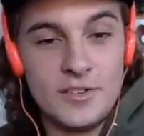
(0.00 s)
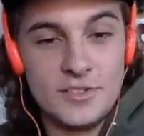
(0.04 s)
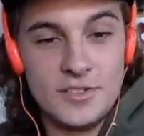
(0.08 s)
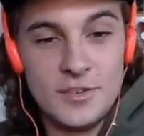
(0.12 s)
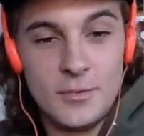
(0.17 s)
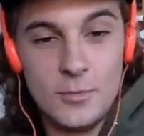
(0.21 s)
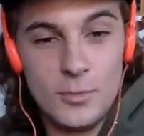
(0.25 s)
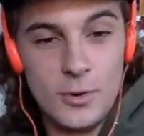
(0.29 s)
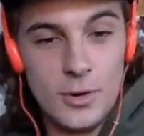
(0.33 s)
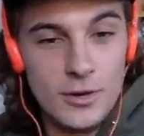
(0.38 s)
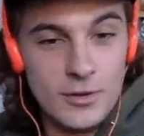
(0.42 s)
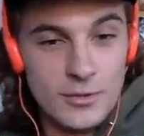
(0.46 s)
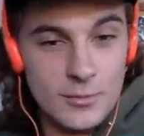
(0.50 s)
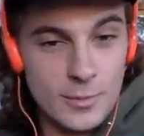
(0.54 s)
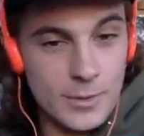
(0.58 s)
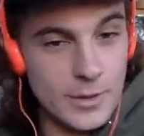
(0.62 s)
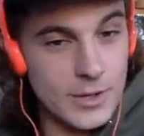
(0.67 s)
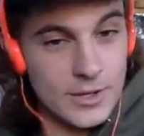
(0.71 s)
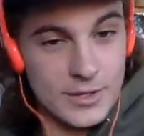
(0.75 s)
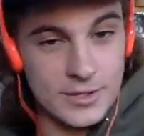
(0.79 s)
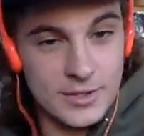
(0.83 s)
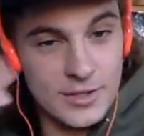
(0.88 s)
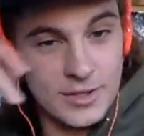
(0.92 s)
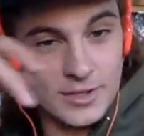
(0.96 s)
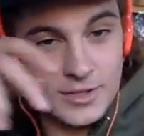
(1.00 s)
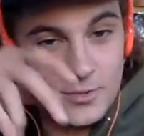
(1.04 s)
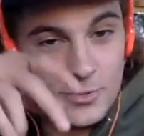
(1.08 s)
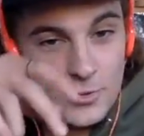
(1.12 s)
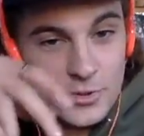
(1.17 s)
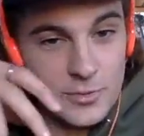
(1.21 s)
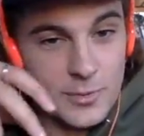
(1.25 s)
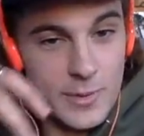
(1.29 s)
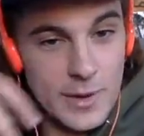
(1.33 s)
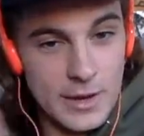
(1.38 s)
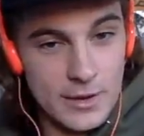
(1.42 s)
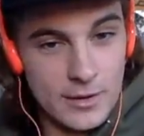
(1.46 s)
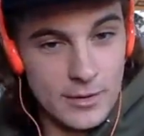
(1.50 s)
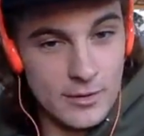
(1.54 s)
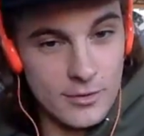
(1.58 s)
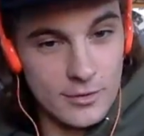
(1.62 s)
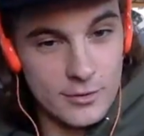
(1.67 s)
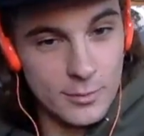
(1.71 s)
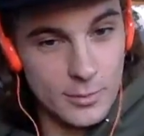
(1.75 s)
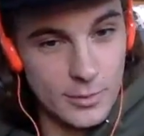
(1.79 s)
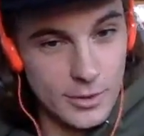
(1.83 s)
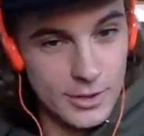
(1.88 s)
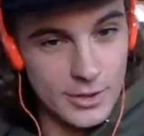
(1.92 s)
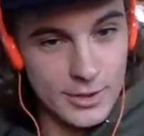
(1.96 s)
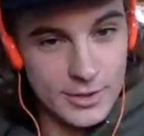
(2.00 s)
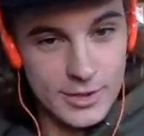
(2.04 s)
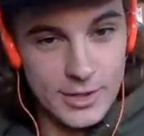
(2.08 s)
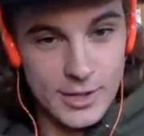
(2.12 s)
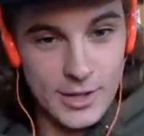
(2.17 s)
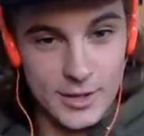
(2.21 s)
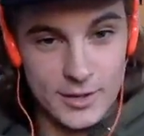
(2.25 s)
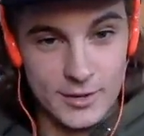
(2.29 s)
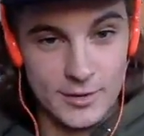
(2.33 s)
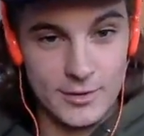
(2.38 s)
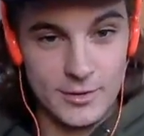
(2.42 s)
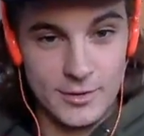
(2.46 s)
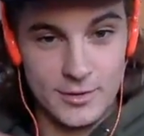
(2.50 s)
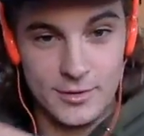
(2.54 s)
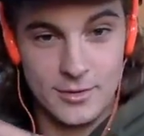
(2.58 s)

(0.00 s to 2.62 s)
somewhere else because he switched back nose blunted back.